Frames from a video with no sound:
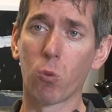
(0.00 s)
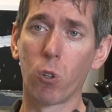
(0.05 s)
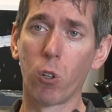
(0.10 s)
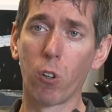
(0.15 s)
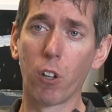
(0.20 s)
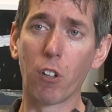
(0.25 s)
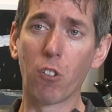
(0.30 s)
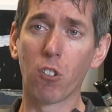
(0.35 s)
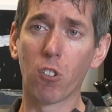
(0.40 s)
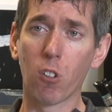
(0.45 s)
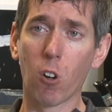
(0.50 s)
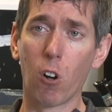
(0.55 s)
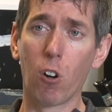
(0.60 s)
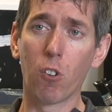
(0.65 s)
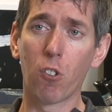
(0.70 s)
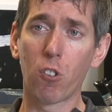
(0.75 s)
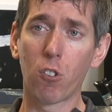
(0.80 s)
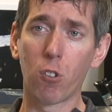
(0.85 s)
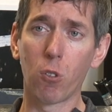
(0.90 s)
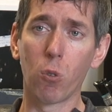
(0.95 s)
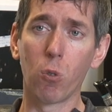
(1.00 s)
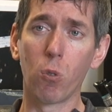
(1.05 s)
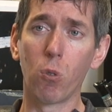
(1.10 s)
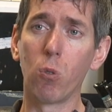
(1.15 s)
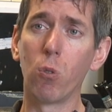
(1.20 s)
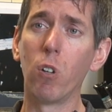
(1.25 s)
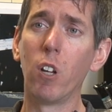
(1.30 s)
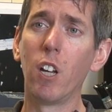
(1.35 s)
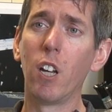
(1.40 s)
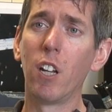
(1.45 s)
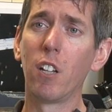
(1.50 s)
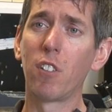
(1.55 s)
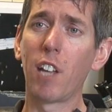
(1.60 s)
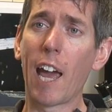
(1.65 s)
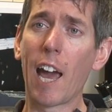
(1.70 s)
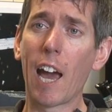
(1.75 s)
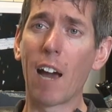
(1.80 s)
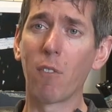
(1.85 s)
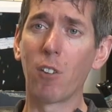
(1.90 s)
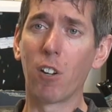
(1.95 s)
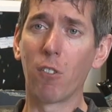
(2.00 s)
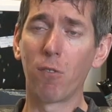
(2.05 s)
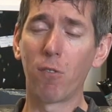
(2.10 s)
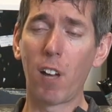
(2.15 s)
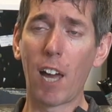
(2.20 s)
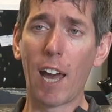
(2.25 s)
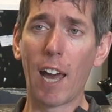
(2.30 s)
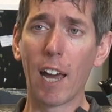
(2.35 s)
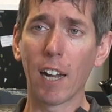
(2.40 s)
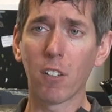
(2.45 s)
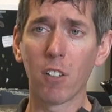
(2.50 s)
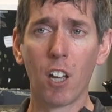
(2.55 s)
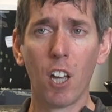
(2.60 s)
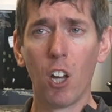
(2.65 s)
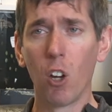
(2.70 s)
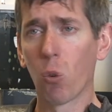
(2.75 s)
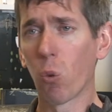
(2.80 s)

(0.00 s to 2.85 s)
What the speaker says: really starts to have an effect.